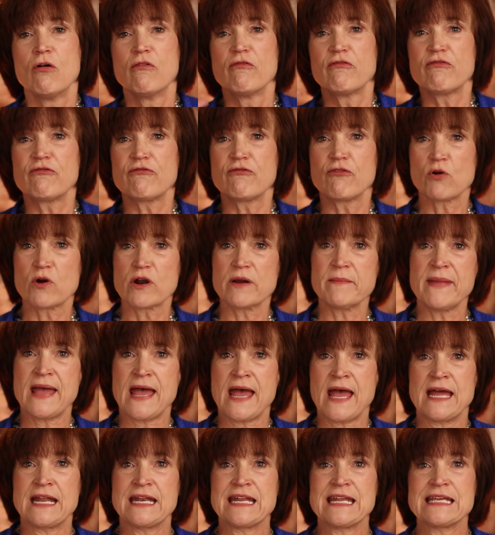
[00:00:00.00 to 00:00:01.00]

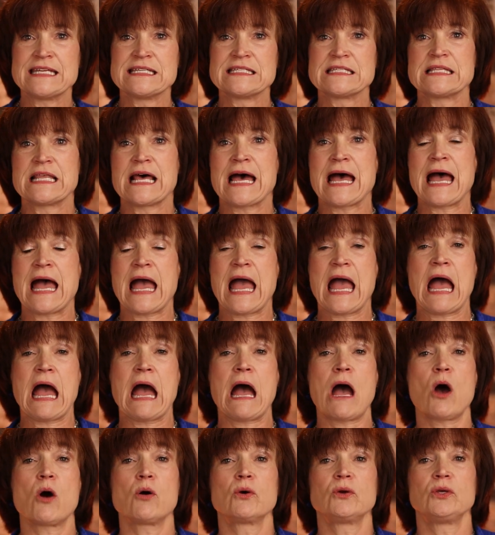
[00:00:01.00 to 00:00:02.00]
Format is the
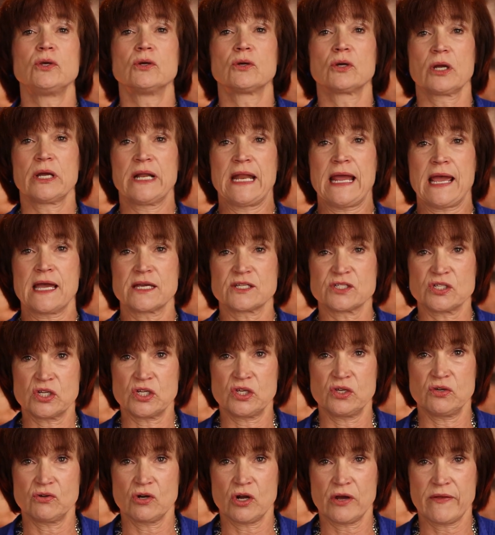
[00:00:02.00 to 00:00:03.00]
how you're going to
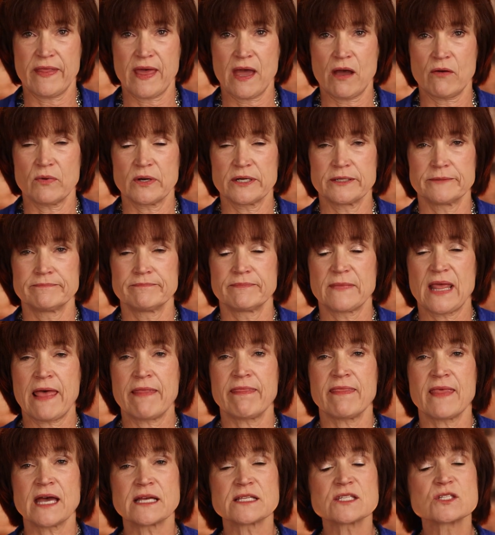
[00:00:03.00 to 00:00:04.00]
execute on that one.
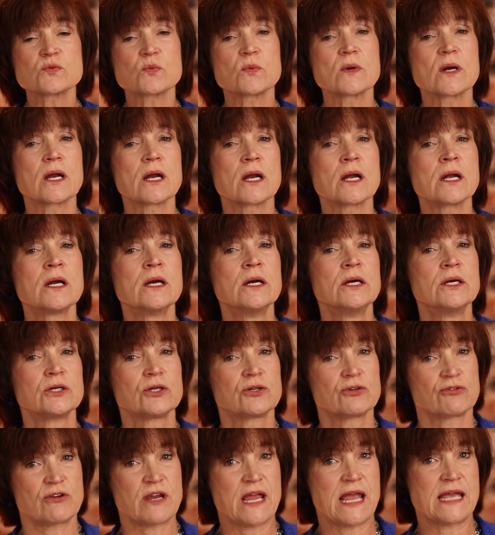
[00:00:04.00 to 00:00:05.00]
And that's where
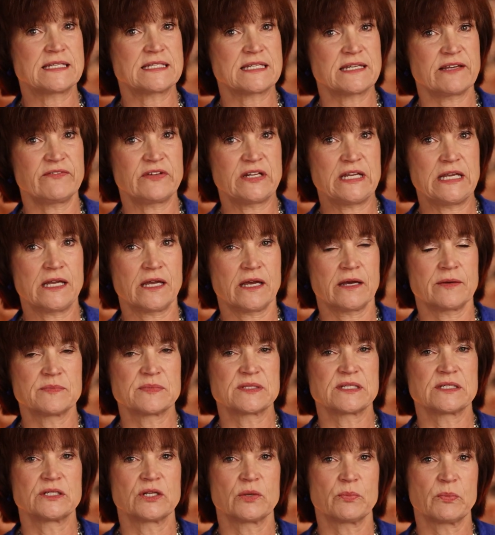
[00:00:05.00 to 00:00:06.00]
creativity
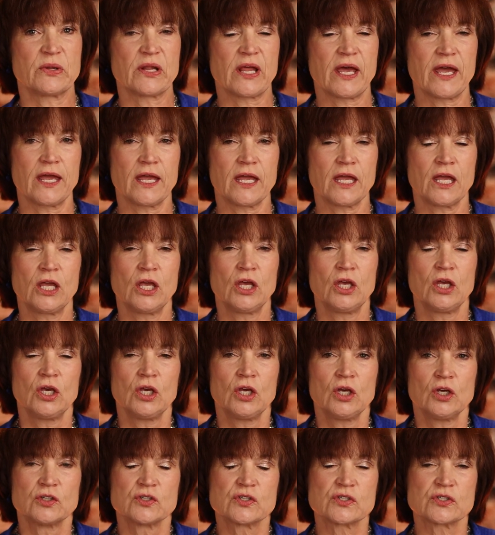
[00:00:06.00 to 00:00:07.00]
comes into play.
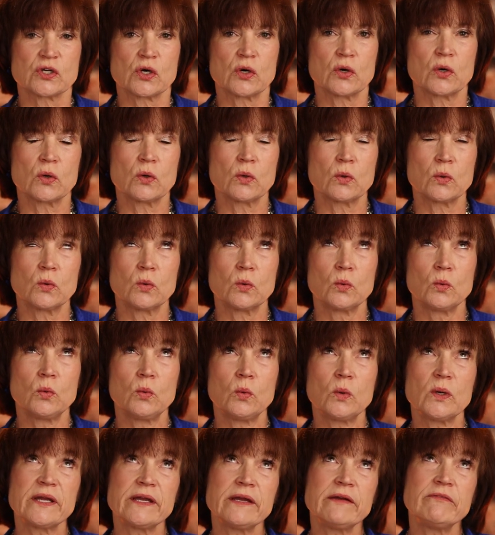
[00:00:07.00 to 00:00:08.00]
So
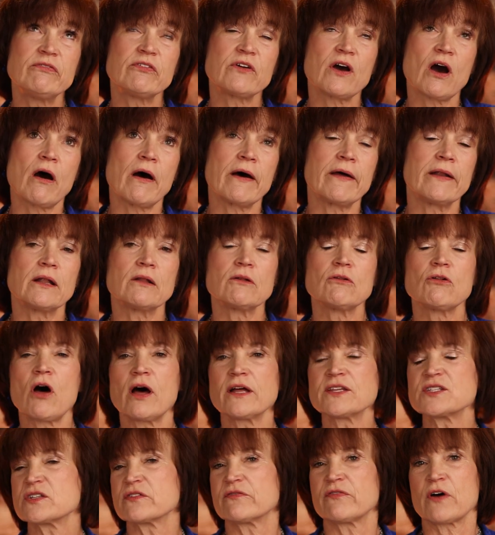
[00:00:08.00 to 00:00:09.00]
we've got
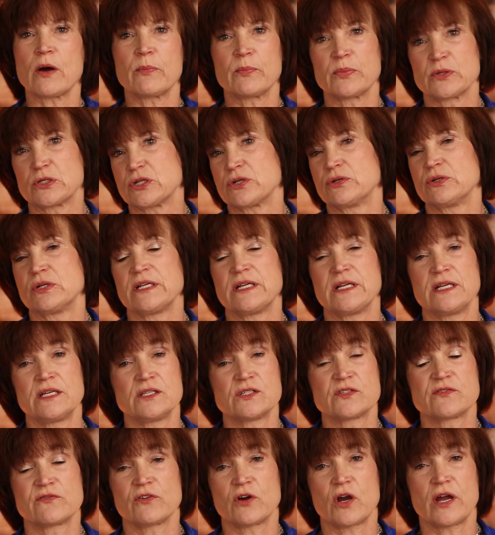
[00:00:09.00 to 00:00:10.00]
lots of
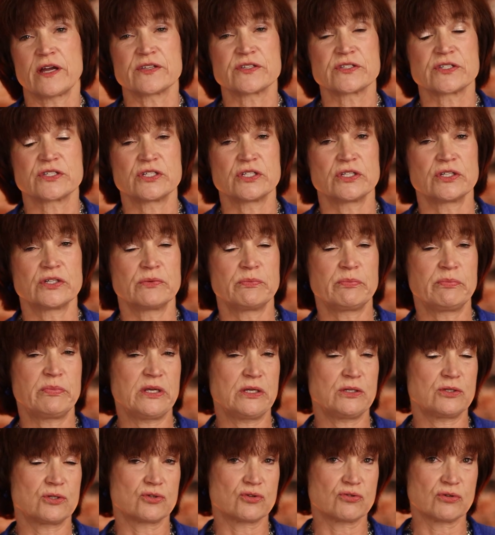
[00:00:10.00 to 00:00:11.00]
opportunities for us to
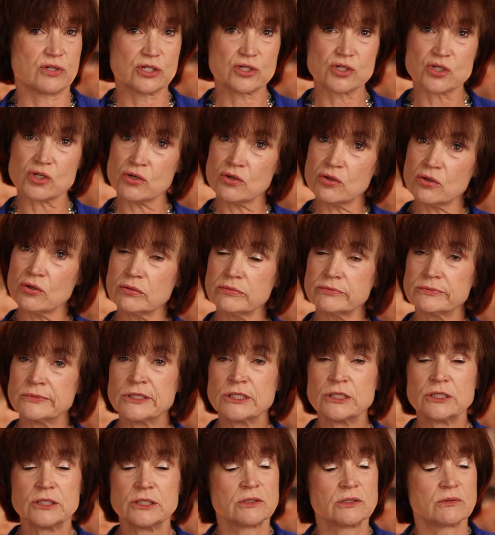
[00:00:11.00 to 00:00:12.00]
be traditional,
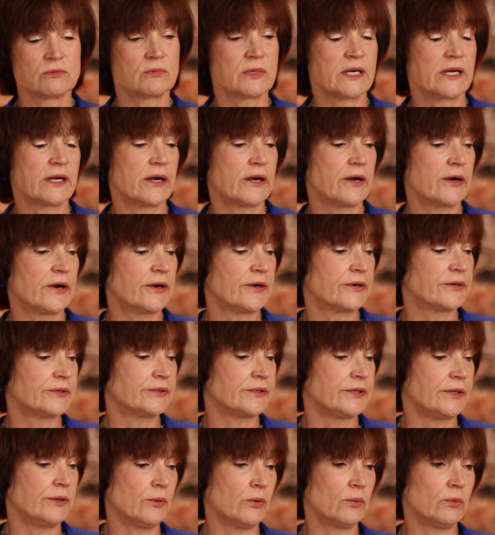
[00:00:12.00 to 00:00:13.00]

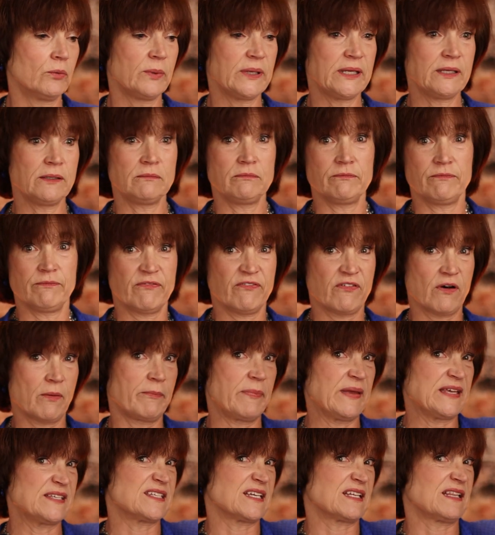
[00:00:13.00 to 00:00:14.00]
where we
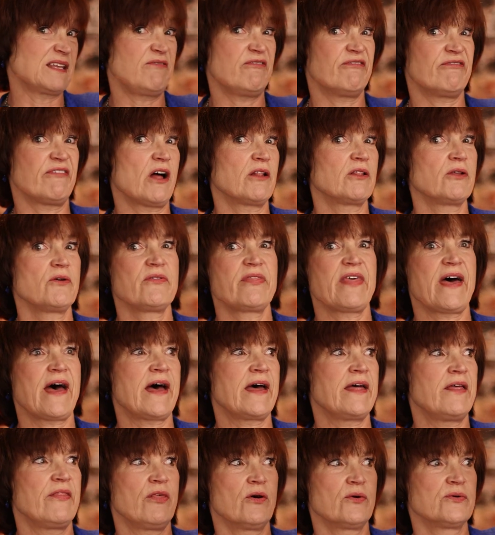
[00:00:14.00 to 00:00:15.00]
basically follow
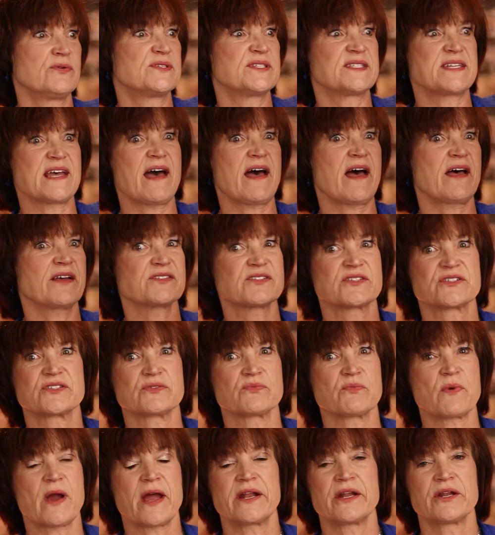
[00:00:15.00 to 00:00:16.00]
those
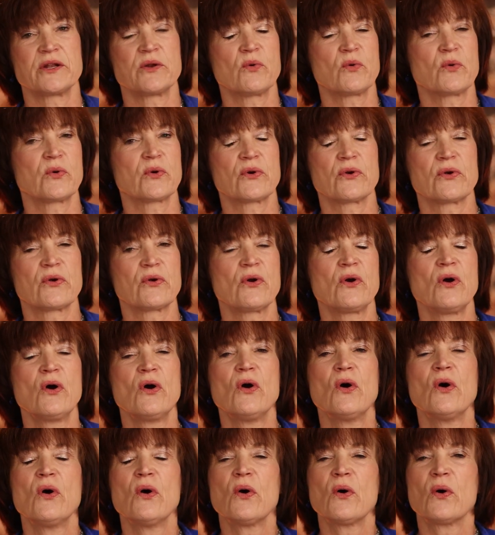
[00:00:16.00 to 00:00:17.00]
tasks right in order.
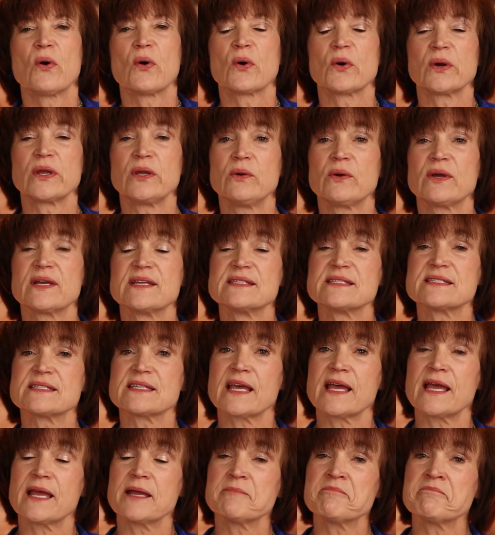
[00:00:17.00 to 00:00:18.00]
Or you can
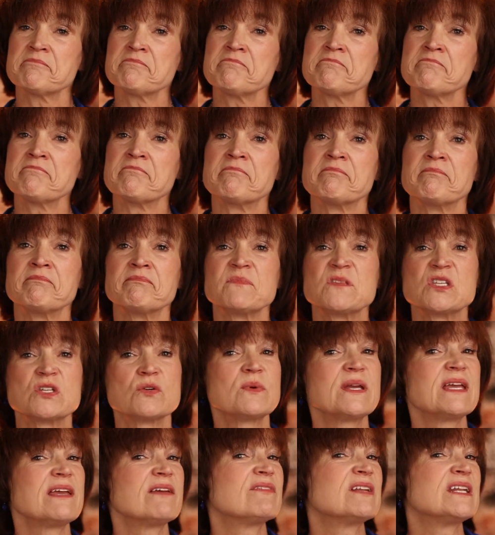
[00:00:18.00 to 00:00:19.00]
say,
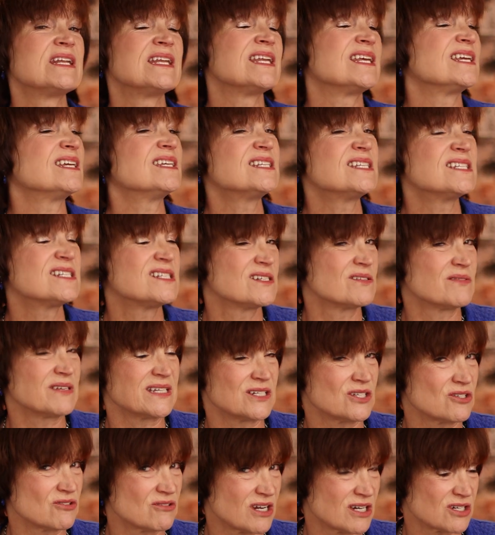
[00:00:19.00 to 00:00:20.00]
do we even need to do
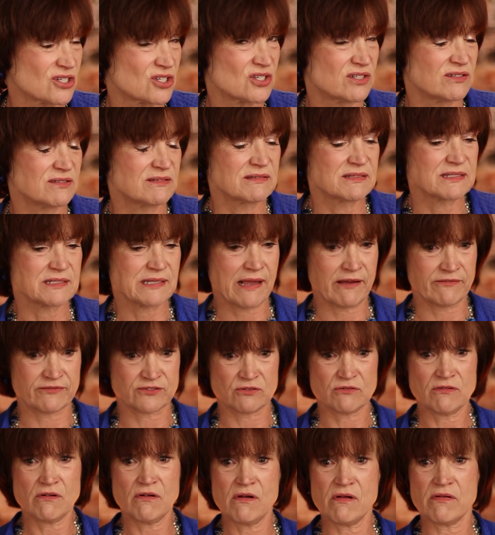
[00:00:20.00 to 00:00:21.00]
introductions?
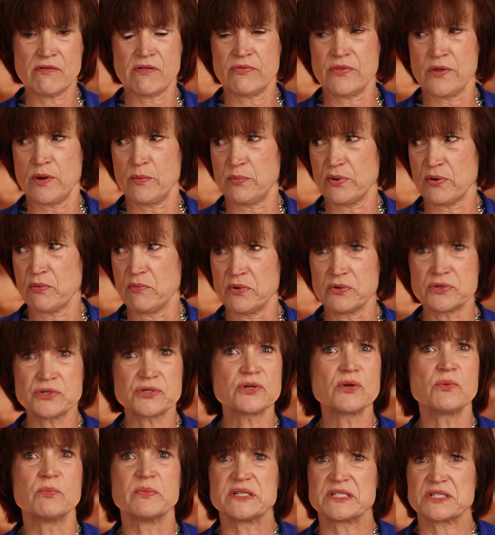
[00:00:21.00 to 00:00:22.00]
After all, the
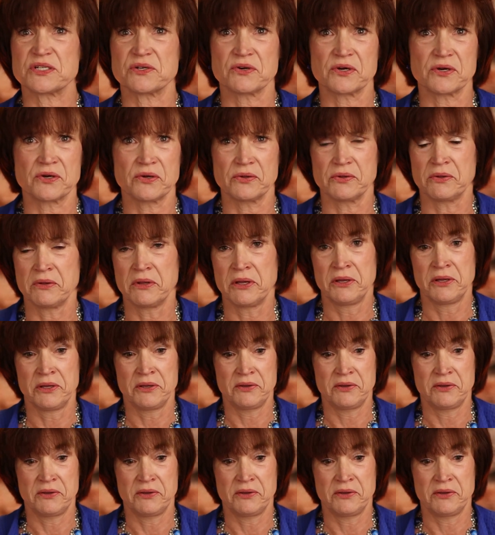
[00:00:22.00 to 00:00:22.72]
promotional material